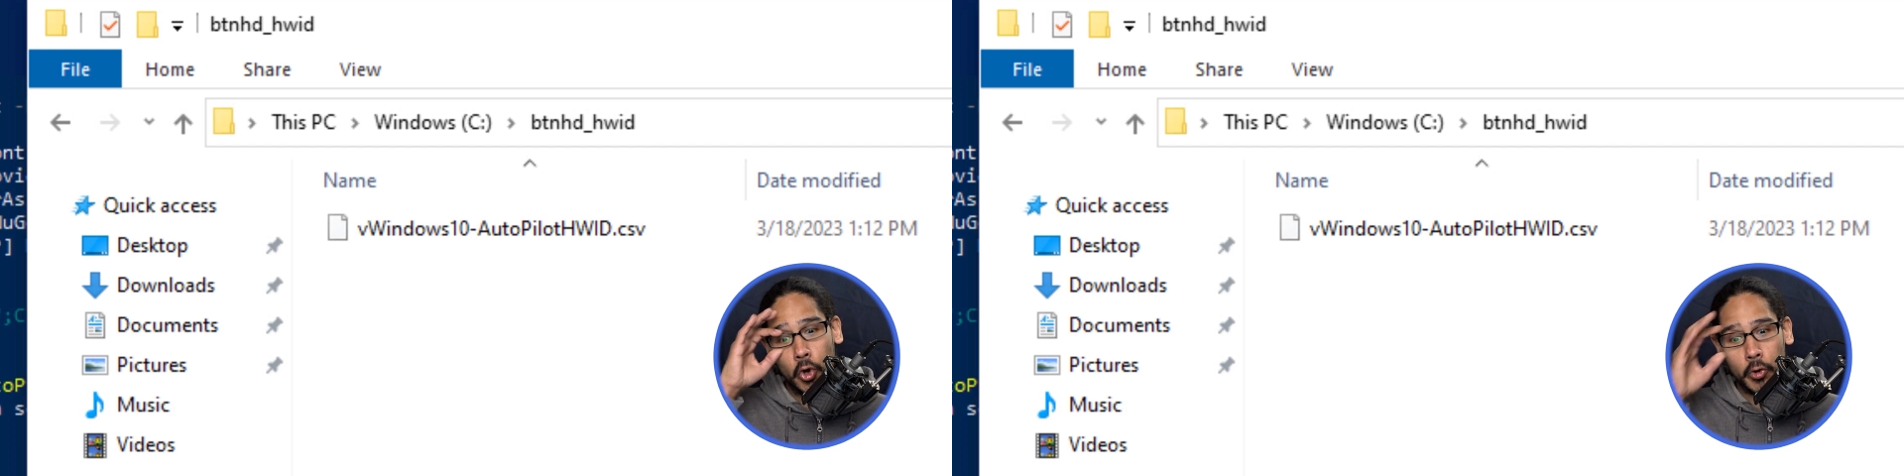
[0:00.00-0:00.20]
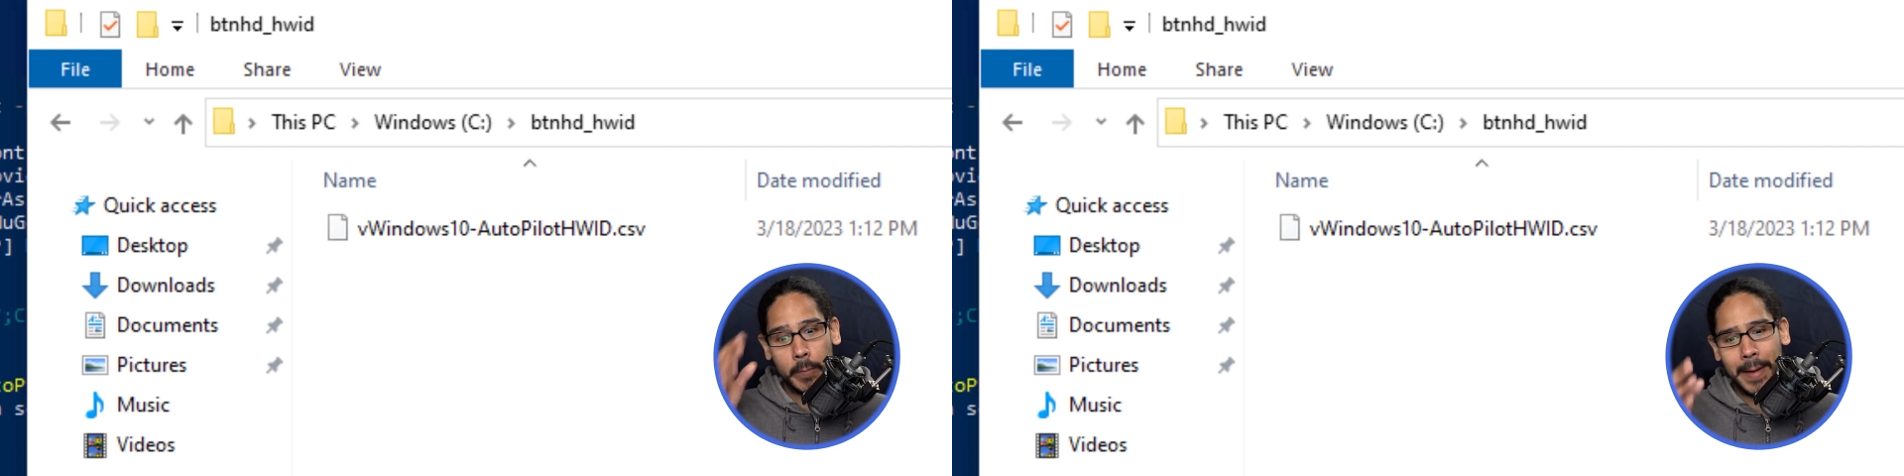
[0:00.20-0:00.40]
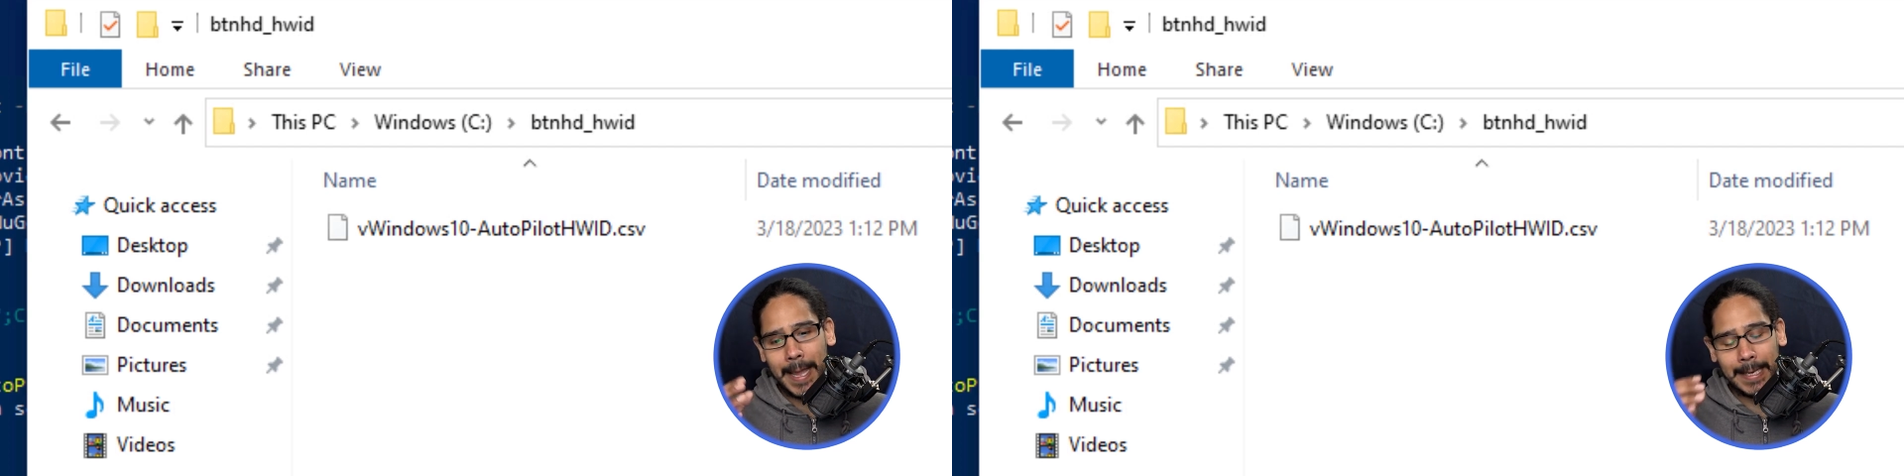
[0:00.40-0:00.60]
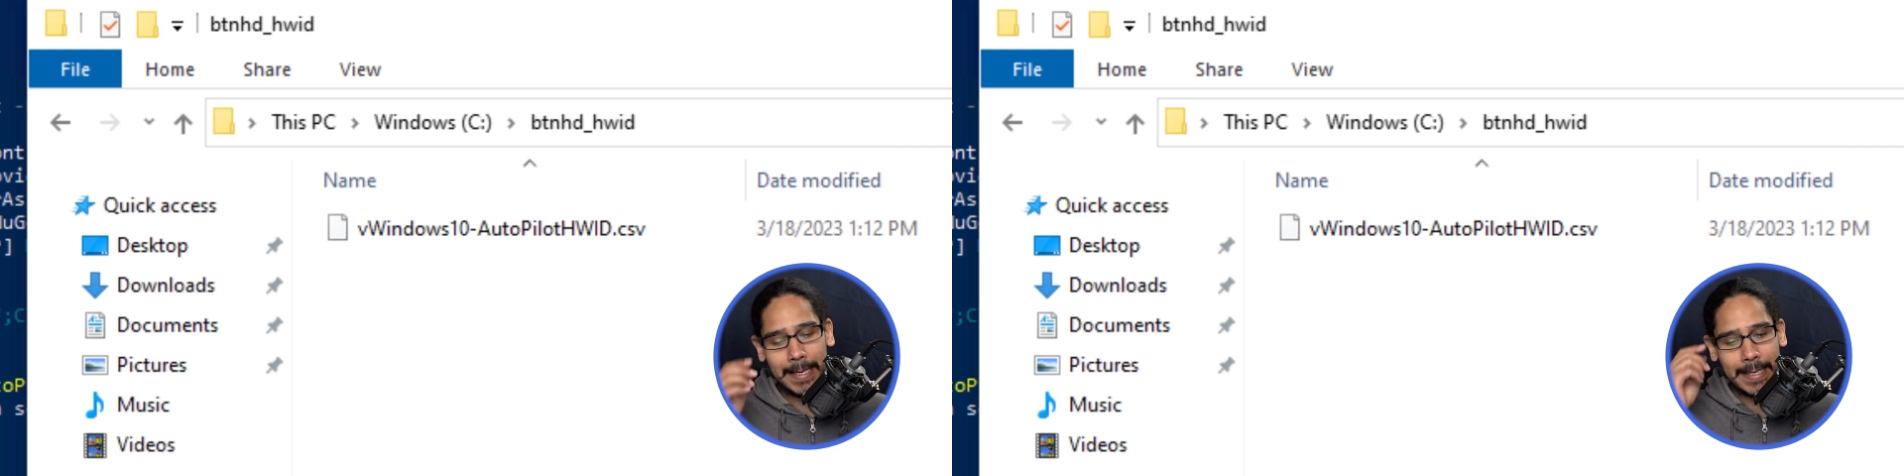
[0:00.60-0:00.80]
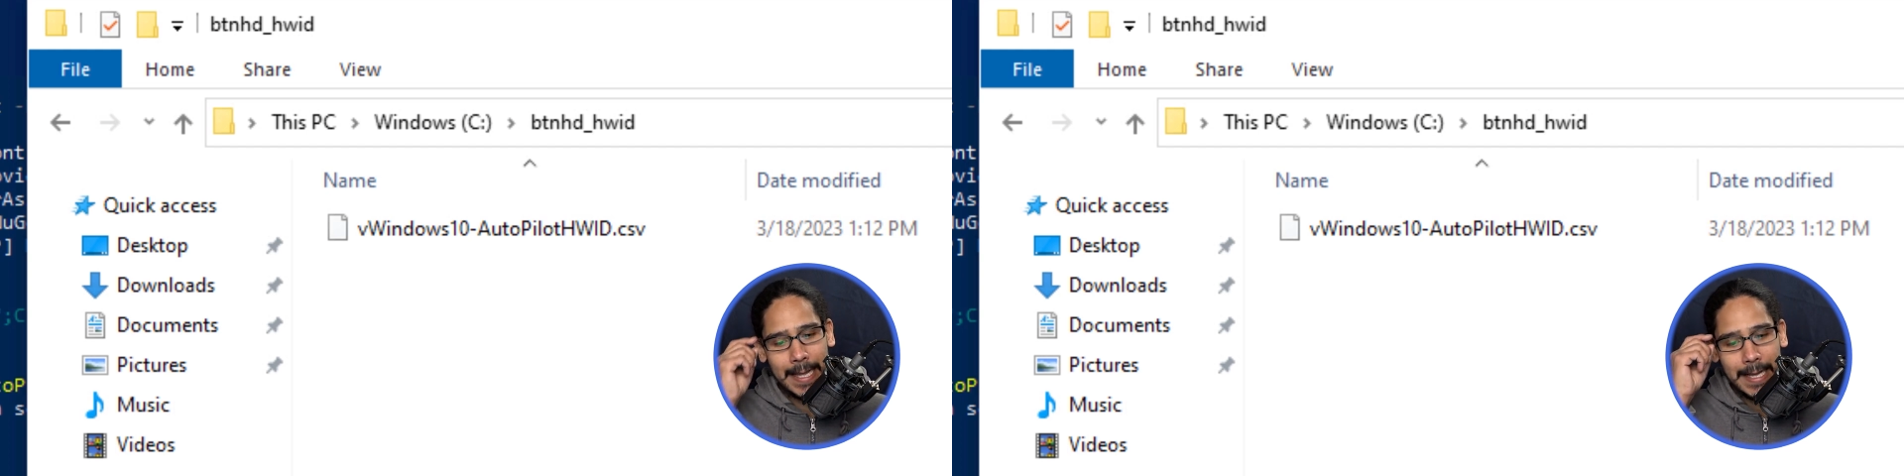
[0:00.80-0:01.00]

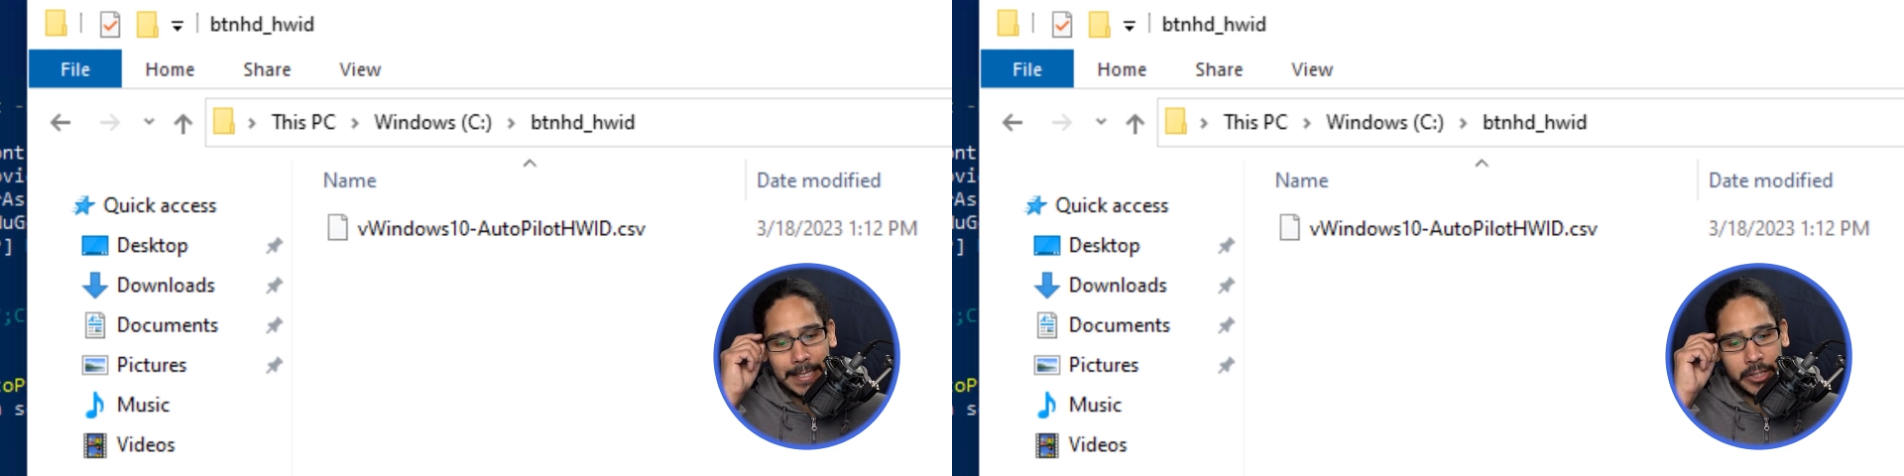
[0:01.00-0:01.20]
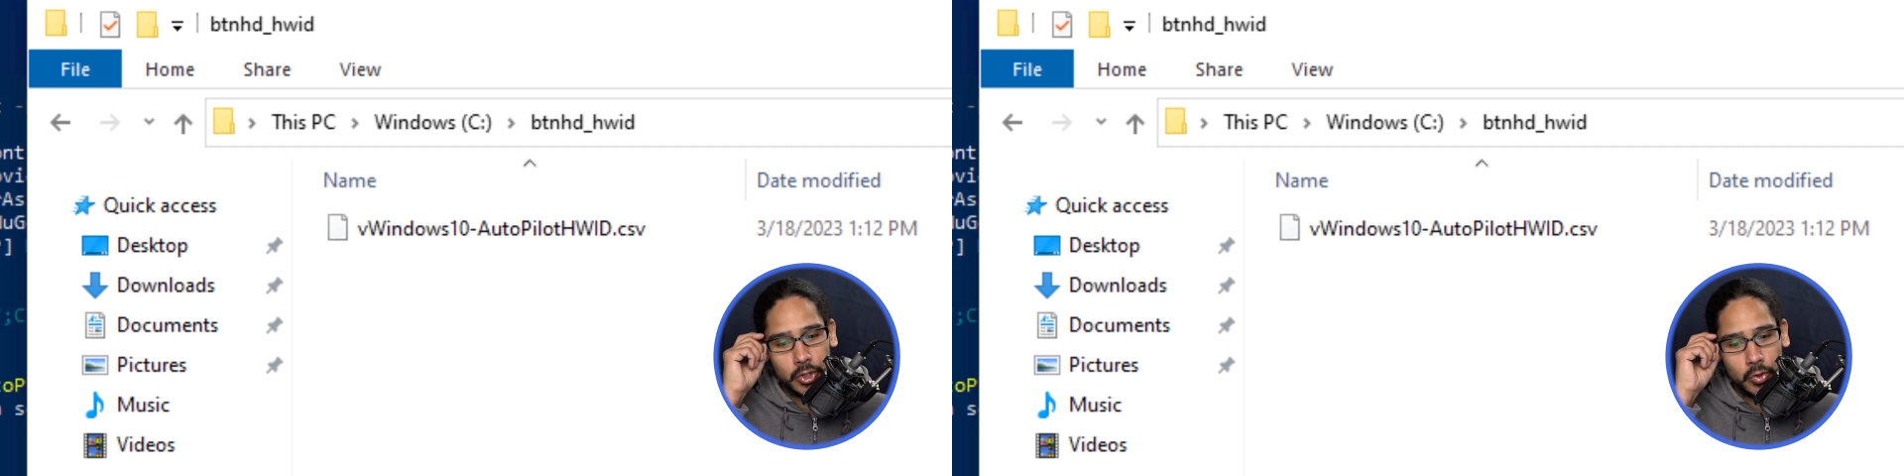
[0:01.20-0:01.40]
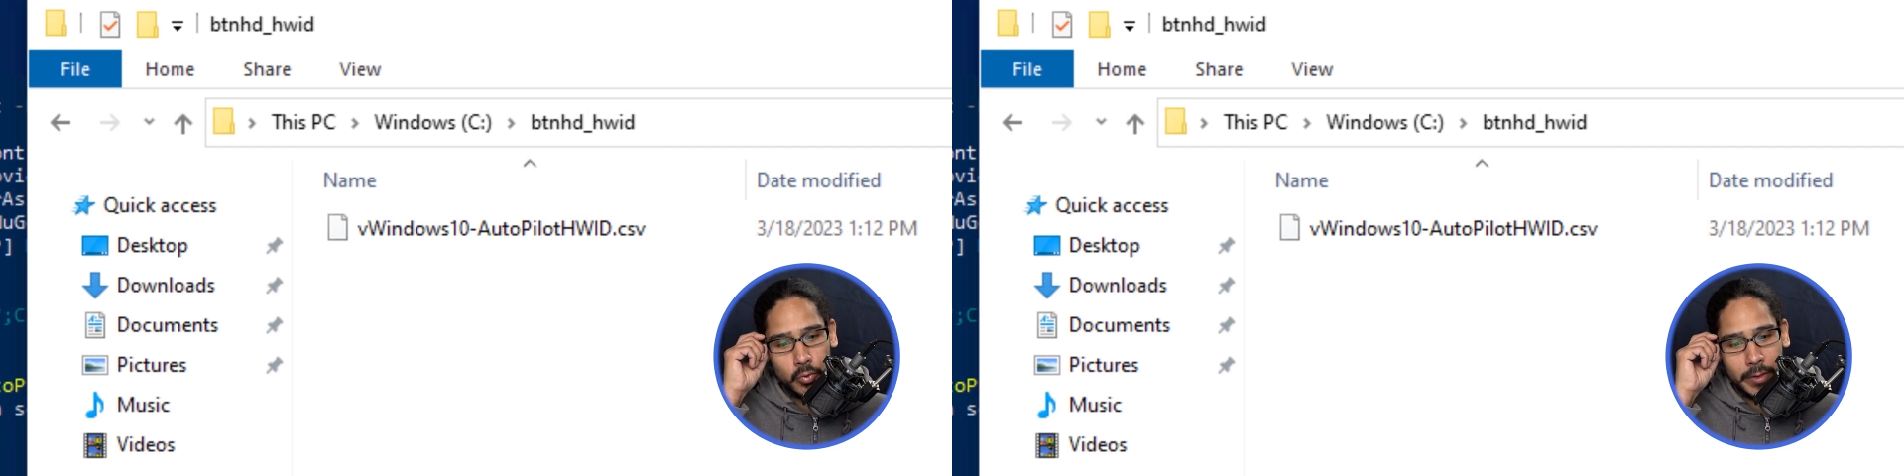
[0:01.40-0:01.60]
Autopilot to